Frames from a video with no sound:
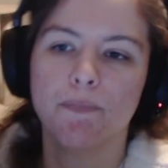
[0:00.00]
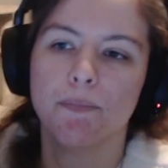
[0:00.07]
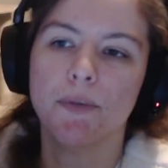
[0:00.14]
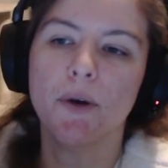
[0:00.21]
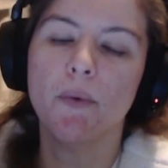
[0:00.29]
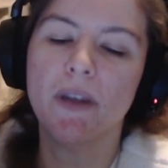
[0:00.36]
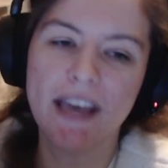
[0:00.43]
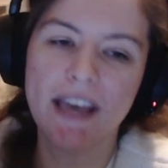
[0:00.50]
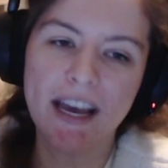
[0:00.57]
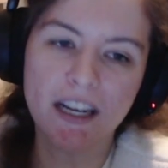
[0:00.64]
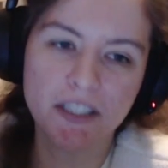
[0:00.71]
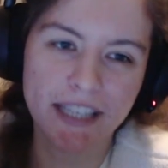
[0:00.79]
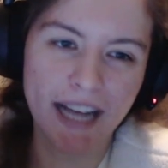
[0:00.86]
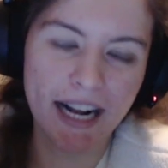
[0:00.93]
But when they
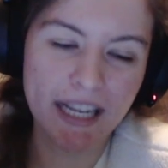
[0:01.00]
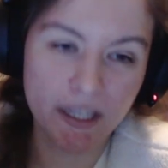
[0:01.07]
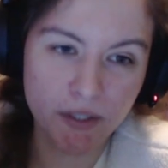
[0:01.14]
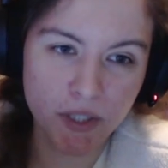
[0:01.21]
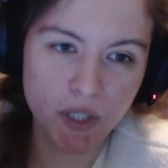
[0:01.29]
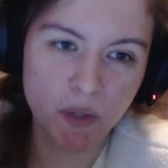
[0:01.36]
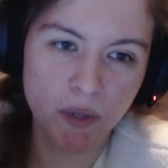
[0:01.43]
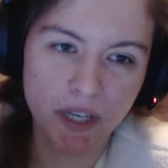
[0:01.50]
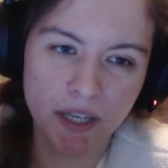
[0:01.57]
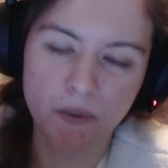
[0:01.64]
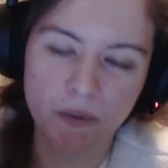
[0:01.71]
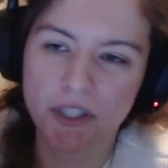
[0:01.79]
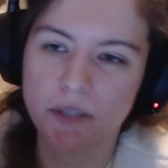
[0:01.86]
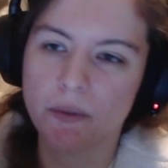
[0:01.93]
actually got into it,
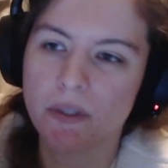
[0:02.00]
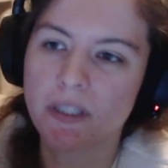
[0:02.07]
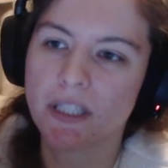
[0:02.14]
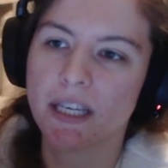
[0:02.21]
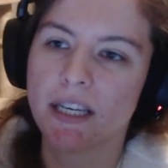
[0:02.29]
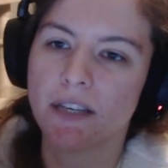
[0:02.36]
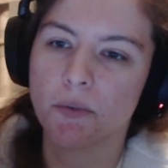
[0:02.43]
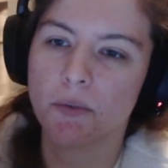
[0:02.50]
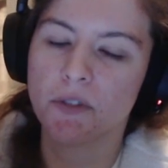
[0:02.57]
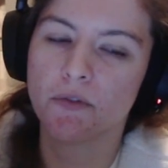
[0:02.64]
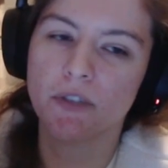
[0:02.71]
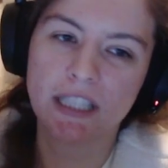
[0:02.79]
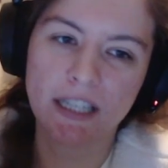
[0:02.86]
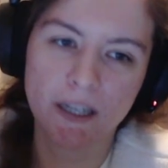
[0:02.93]
when she was like
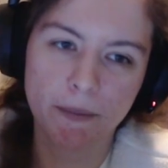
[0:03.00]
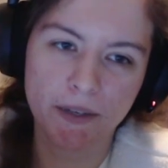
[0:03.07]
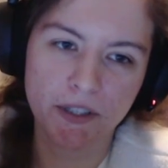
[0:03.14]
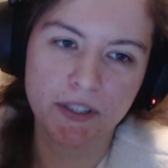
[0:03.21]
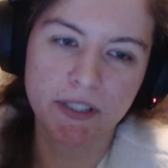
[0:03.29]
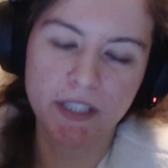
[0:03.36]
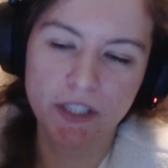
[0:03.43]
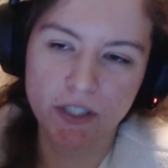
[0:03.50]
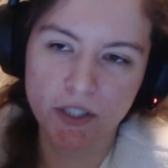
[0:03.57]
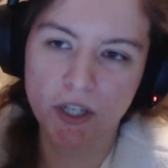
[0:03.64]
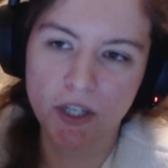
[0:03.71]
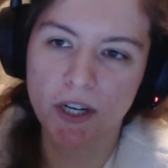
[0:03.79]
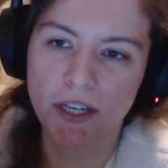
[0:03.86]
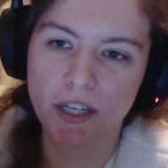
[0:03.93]
freaking out about her
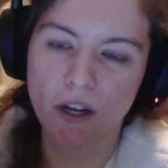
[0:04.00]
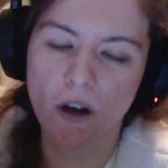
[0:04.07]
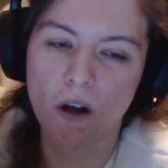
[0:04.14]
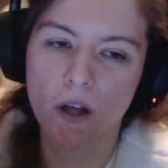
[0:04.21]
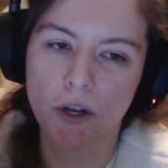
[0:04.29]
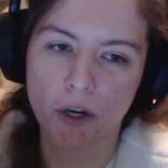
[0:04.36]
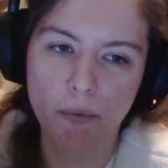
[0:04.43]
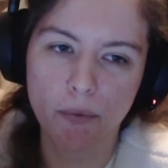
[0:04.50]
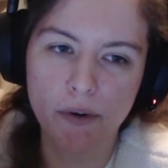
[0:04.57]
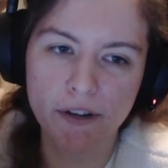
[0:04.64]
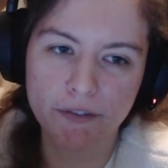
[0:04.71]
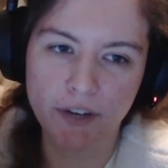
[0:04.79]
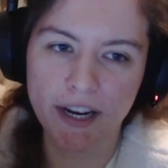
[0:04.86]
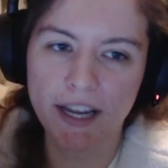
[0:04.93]
sister and calling her
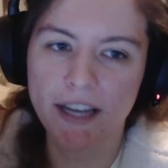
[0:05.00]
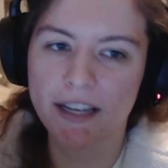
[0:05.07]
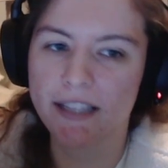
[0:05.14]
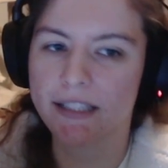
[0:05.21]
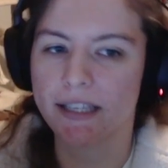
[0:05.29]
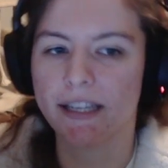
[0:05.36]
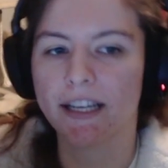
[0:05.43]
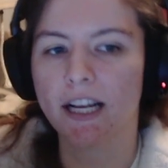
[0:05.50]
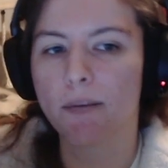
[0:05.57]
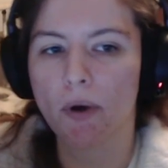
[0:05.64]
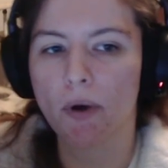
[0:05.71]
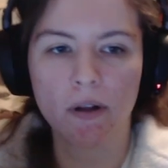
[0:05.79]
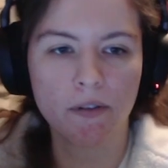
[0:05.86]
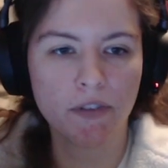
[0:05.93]
boyfriend and setting up
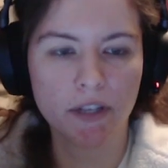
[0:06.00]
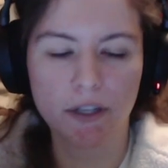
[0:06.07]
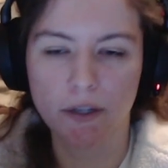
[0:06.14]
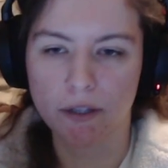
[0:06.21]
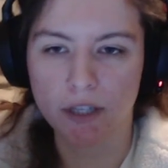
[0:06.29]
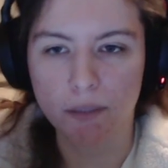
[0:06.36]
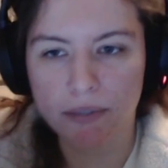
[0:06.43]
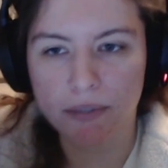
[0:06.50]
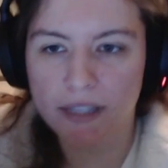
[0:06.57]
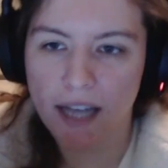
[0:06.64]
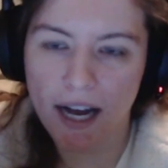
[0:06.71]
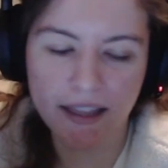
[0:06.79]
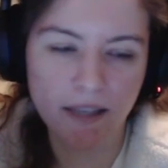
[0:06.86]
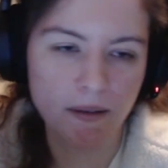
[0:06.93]
all the
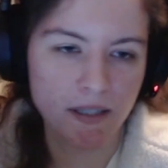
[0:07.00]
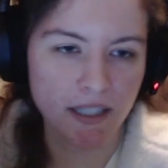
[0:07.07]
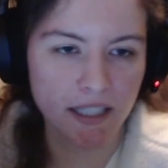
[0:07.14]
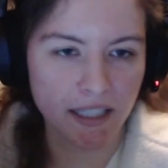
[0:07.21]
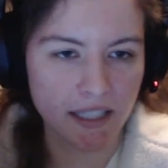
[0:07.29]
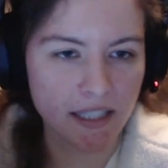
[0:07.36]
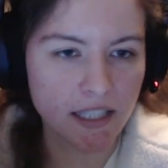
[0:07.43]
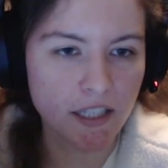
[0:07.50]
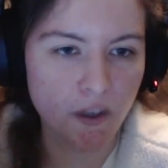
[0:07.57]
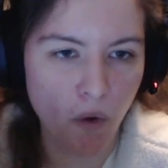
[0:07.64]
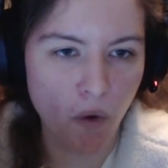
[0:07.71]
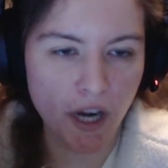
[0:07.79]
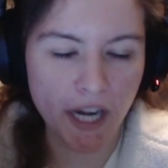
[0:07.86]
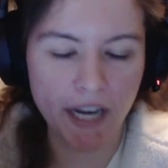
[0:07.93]
plot that was going to continue
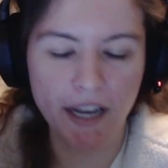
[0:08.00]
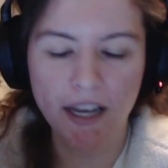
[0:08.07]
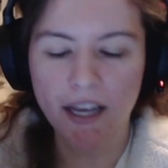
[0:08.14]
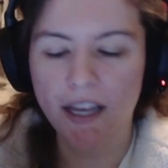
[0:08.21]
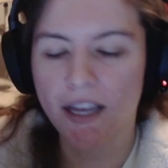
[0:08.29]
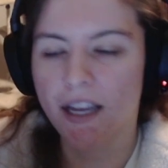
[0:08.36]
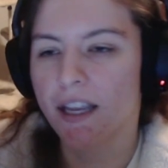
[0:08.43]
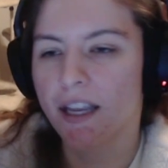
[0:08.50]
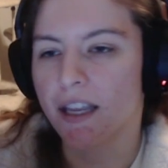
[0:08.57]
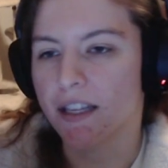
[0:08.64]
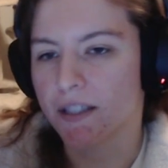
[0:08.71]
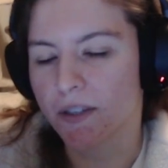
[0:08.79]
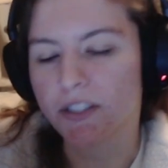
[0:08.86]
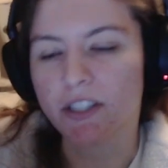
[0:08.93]
on
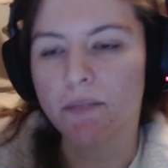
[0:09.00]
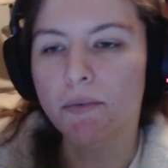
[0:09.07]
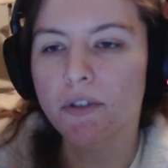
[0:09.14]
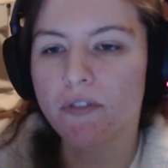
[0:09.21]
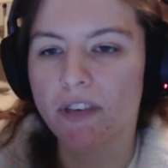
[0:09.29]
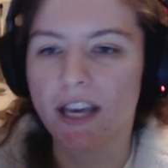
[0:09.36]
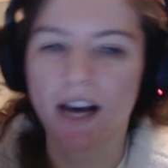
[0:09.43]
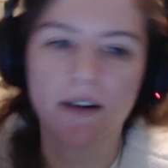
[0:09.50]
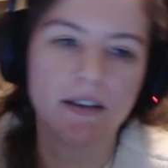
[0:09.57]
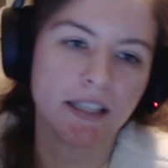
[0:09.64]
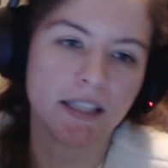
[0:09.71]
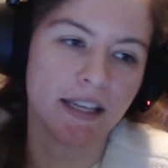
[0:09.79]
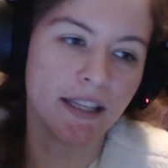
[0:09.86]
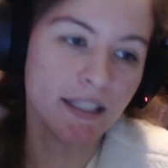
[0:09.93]
into the rest of the movie, I was
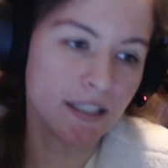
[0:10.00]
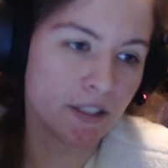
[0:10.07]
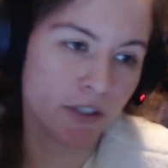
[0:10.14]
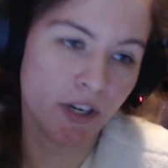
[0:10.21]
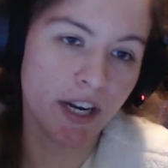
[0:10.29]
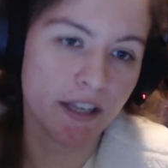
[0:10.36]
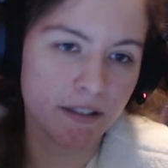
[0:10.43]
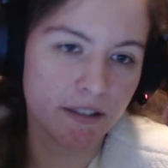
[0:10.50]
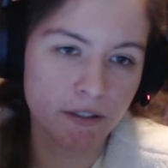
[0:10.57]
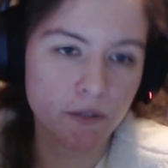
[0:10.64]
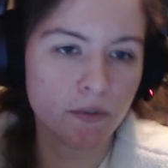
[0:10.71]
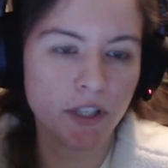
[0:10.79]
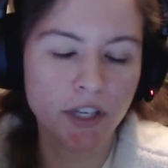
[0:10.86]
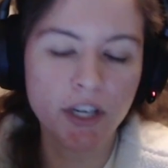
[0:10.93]
like, this is great. This is
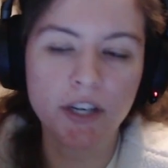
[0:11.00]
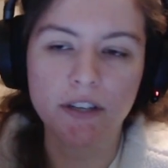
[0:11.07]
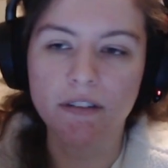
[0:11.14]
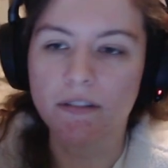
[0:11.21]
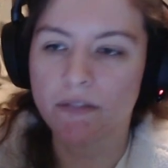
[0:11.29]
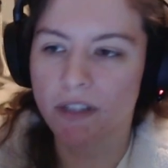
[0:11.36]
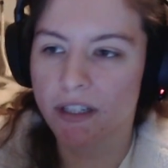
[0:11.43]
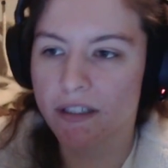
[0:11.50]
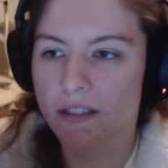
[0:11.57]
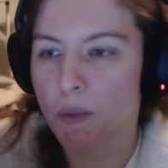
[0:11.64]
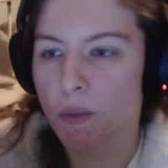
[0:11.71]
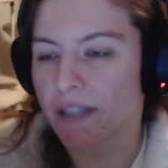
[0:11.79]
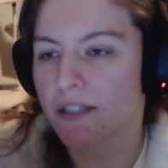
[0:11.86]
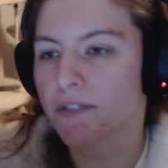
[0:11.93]
really good. Very
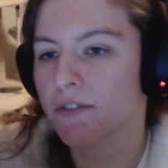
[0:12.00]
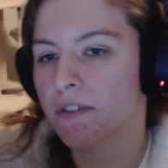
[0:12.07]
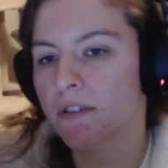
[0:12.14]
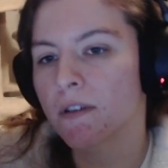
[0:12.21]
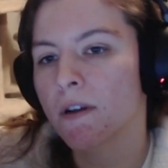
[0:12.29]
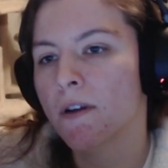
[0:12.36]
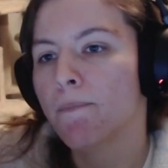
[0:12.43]
suspenseful.